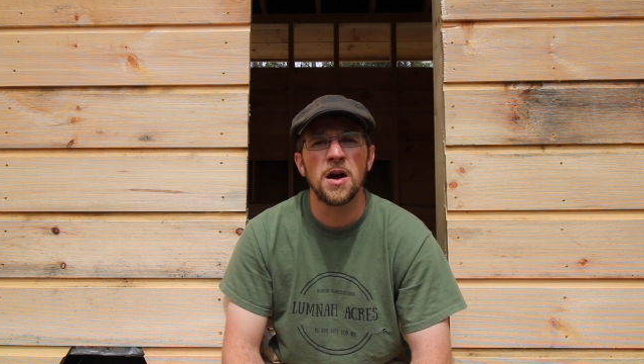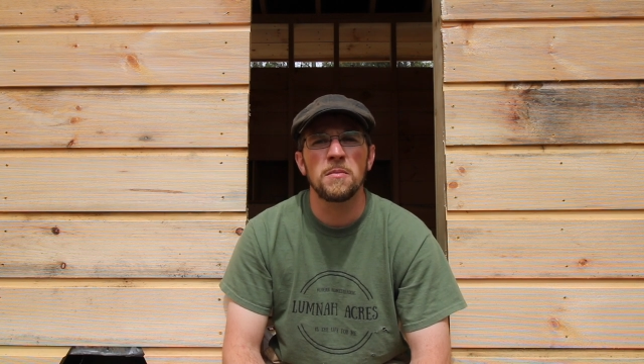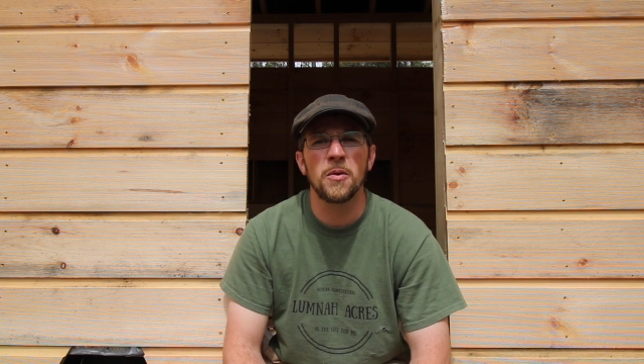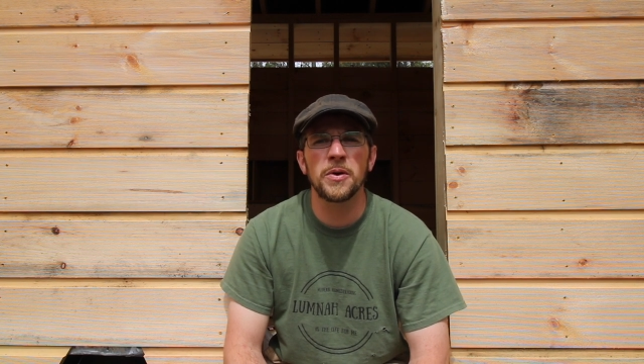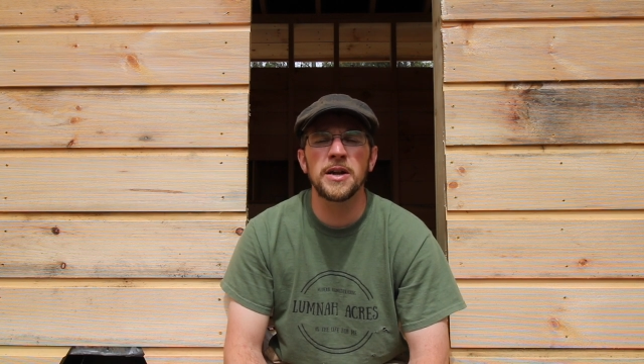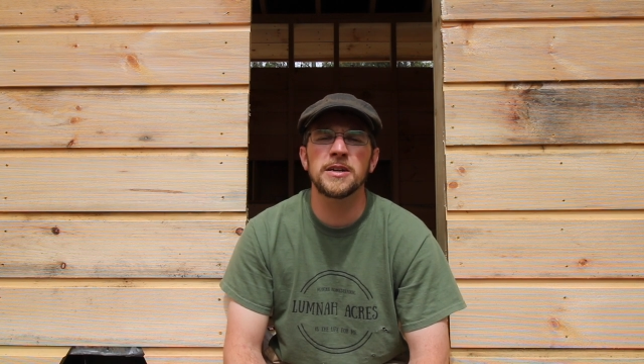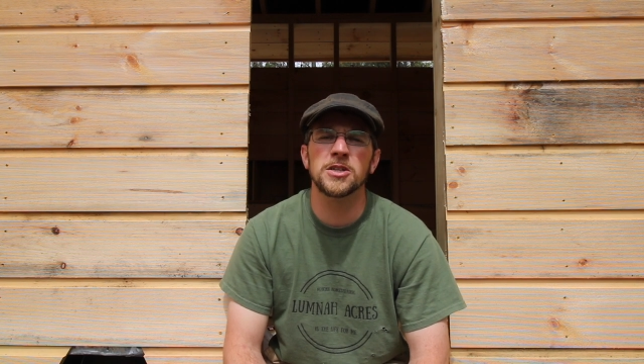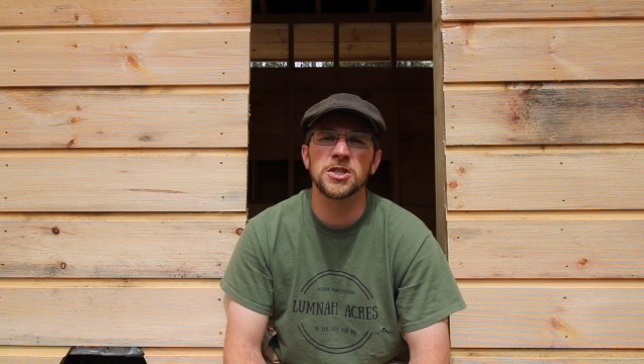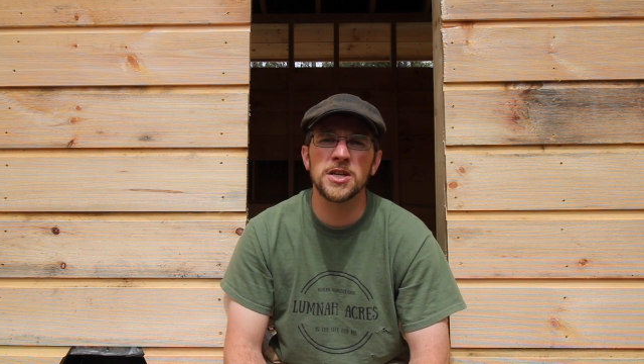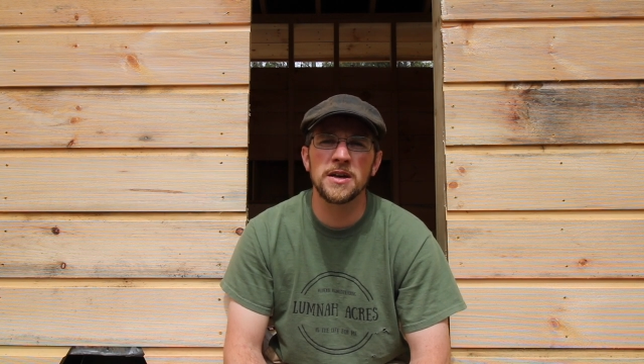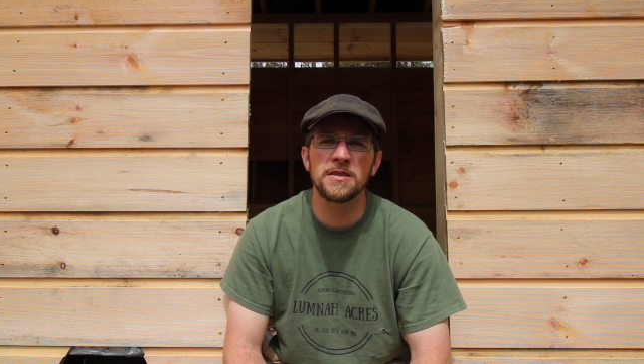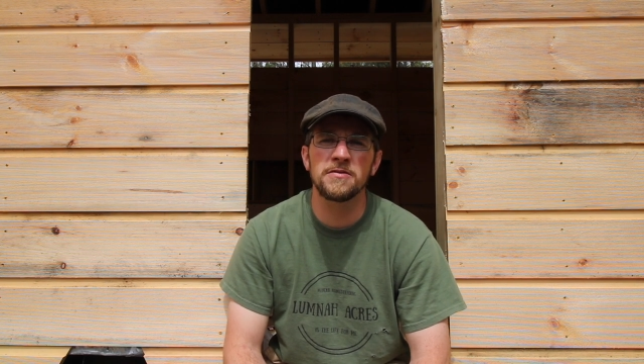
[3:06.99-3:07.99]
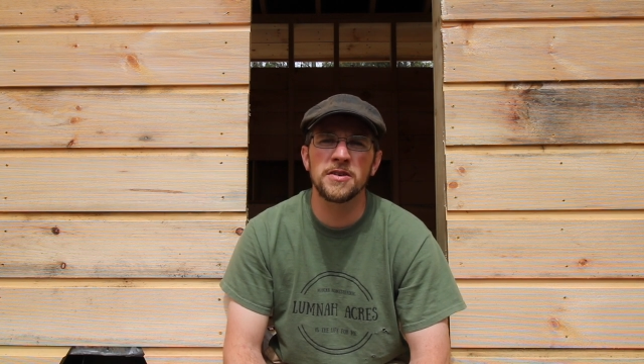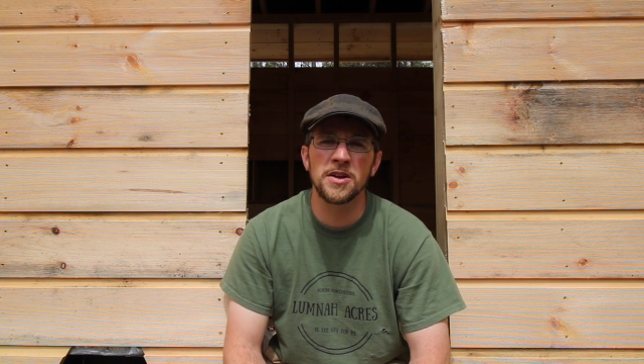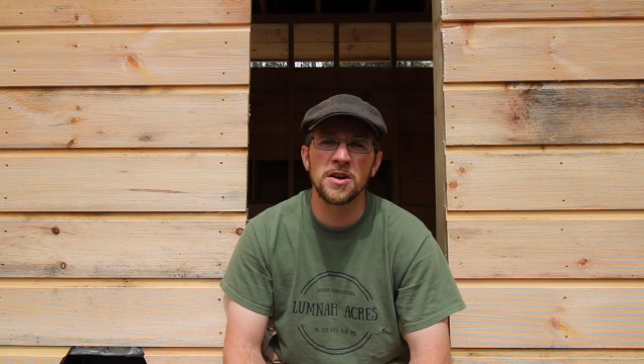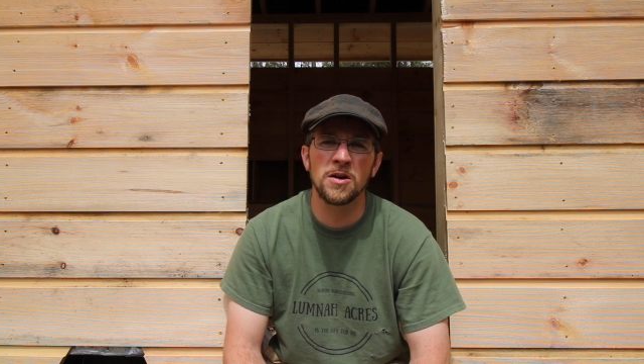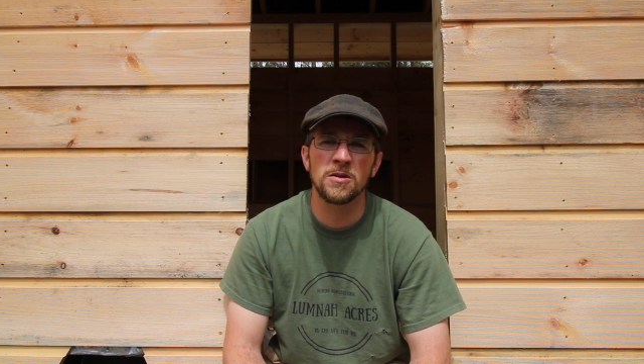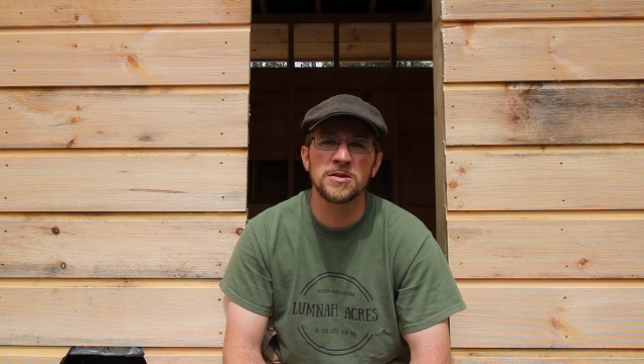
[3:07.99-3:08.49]
But we need to share the
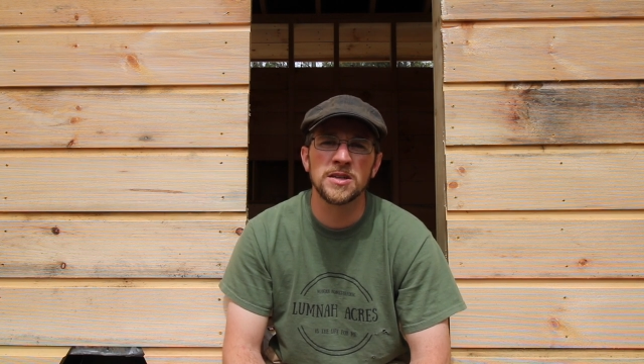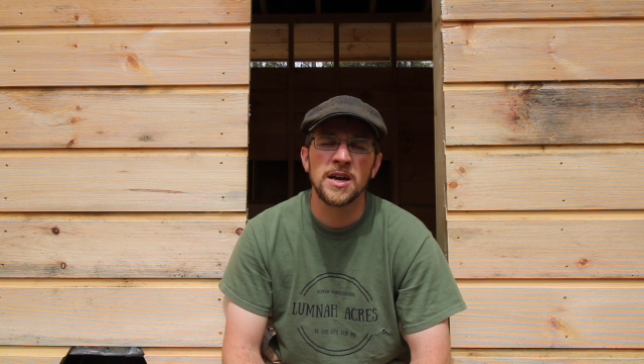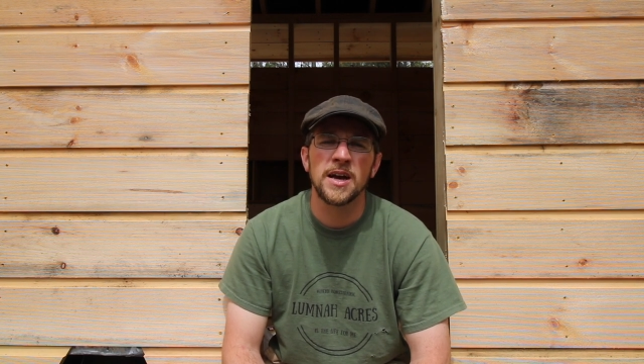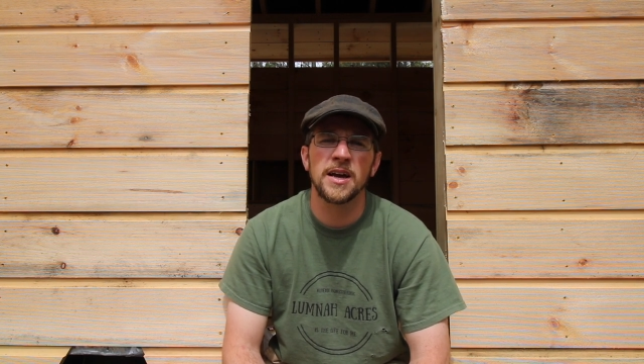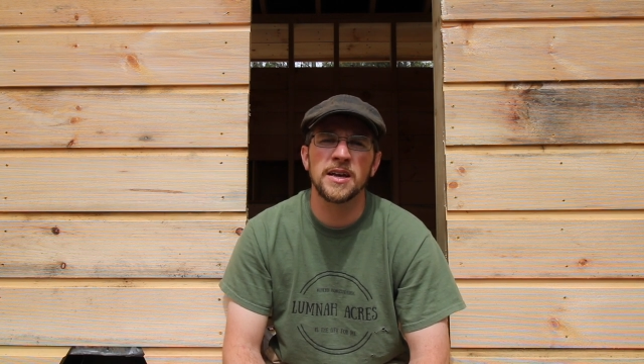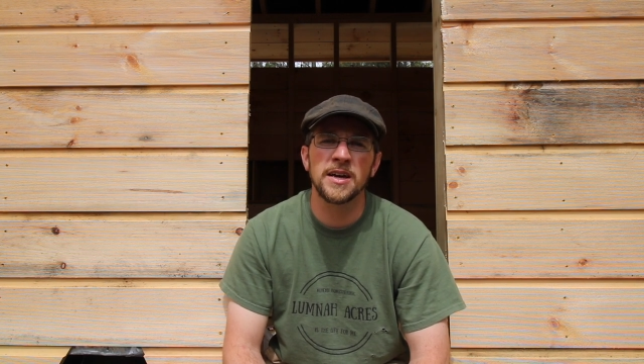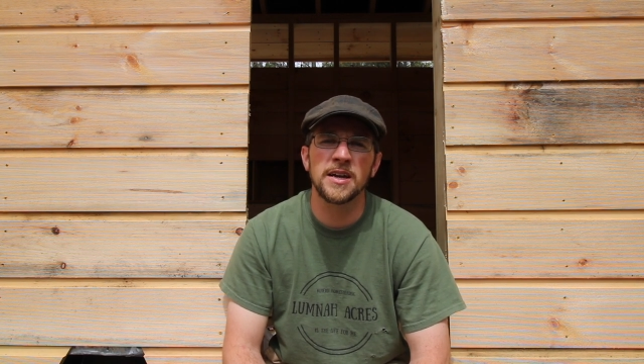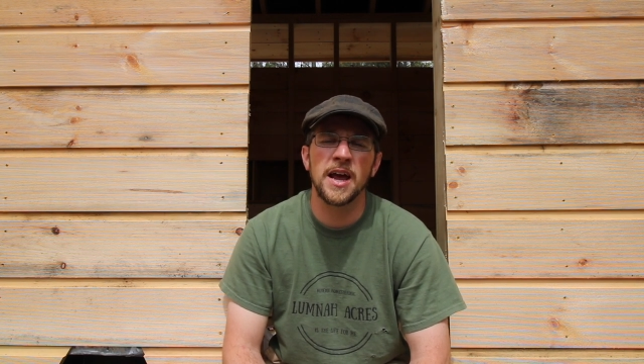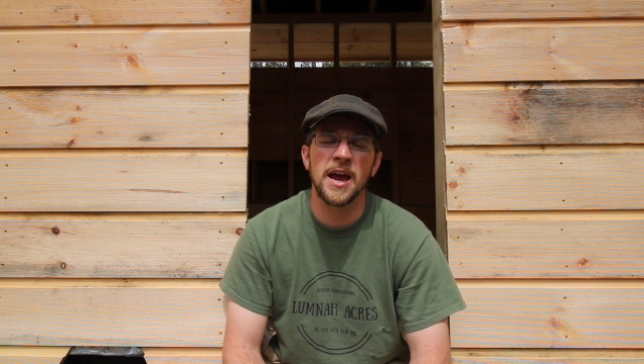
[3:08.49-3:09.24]
videos and get